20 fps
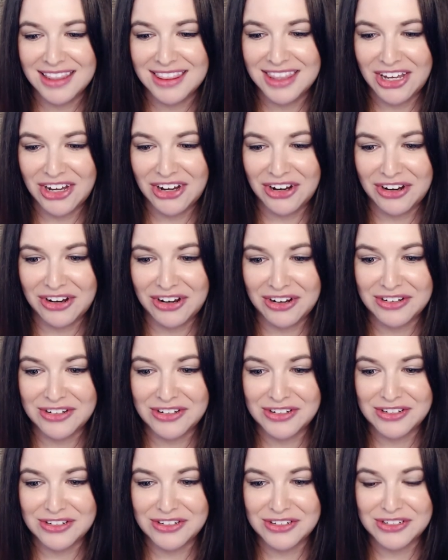there
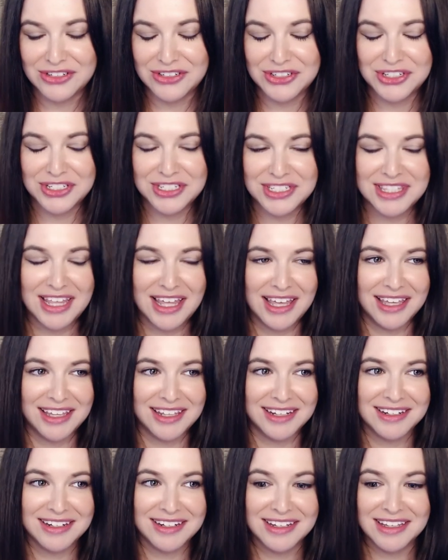just
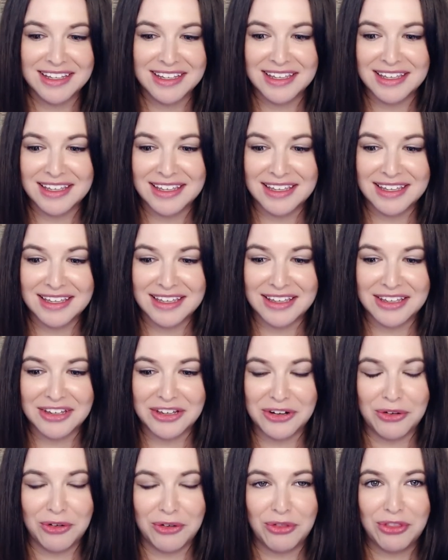that
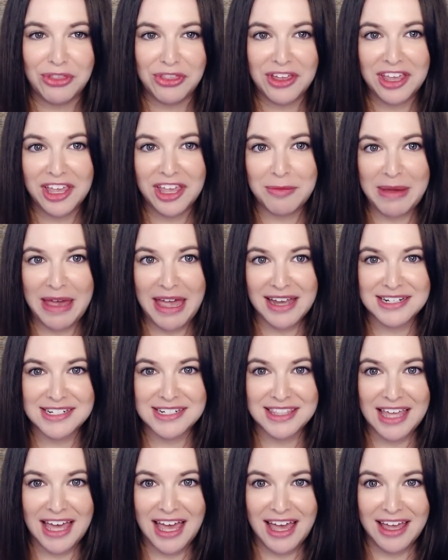you know thinking back
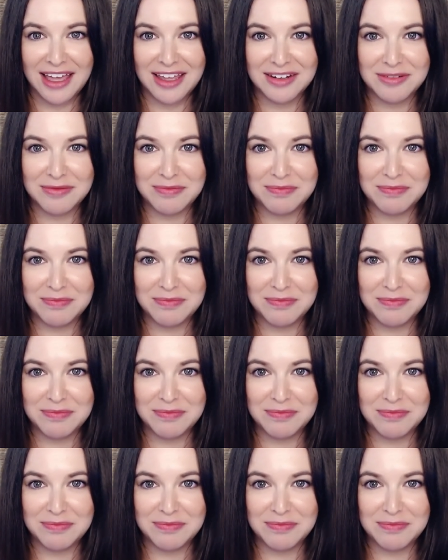to that